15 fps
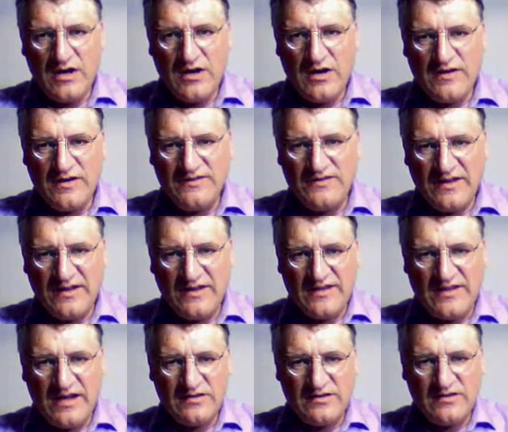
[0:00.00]
it says
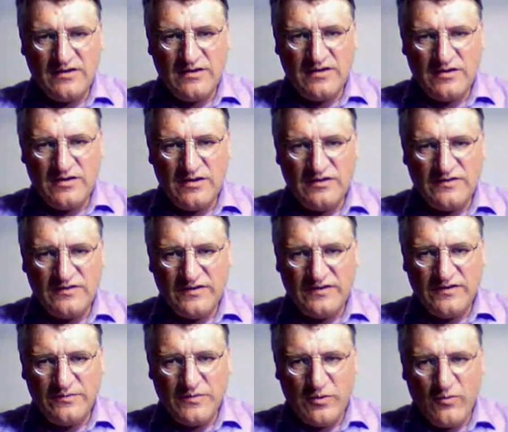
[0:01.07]
that it
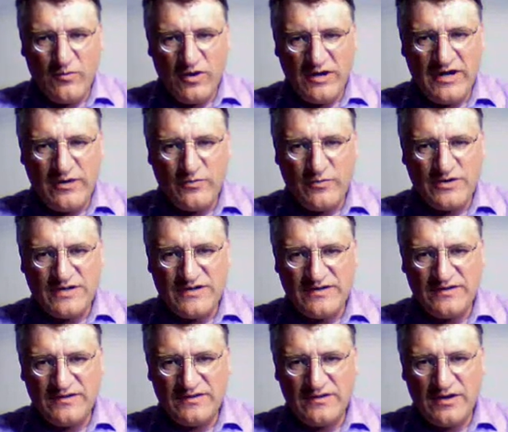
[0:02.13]
gives me a warning, which
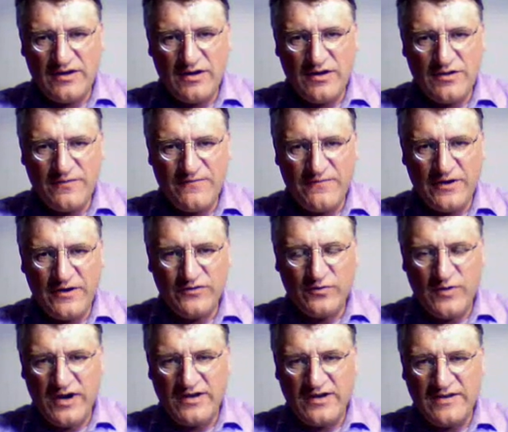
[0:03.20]
is the
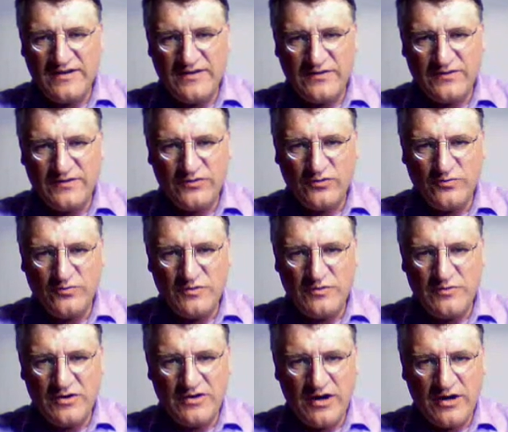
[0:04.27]
first one is assumed
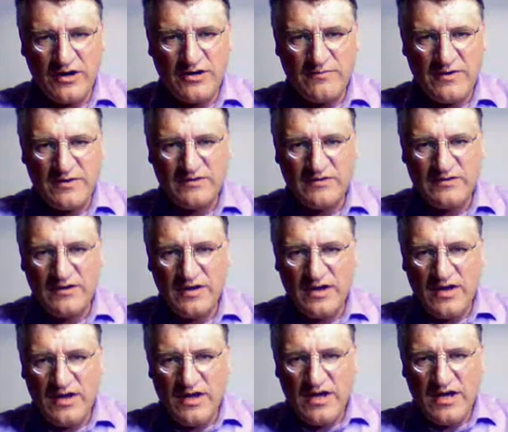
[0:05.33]
to be an argument,
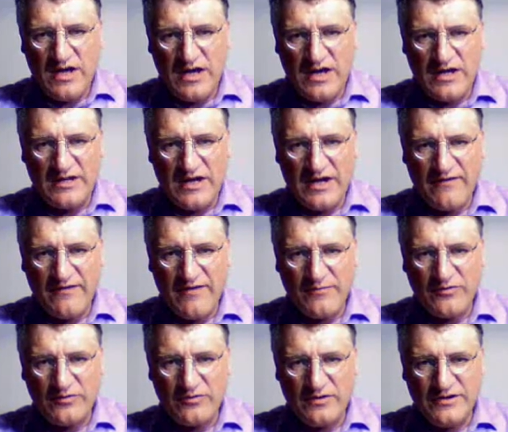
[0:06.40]
and I have
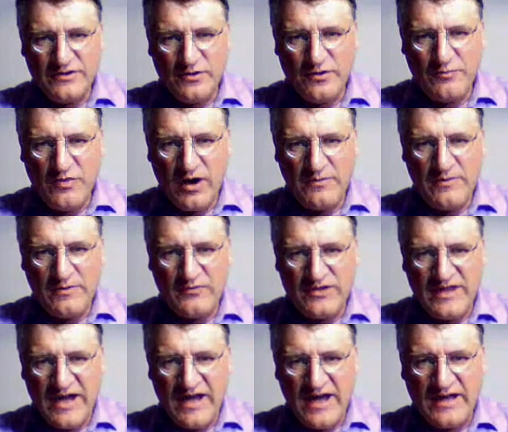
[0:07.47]
absolutely no problem
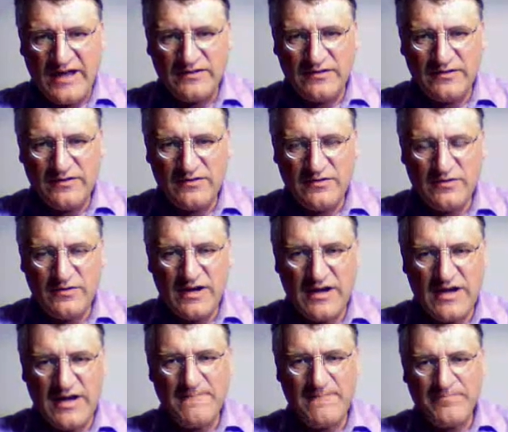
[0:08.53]
with that.
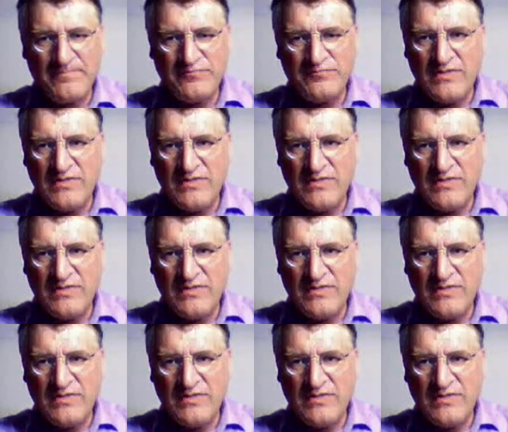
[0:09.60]
Okay,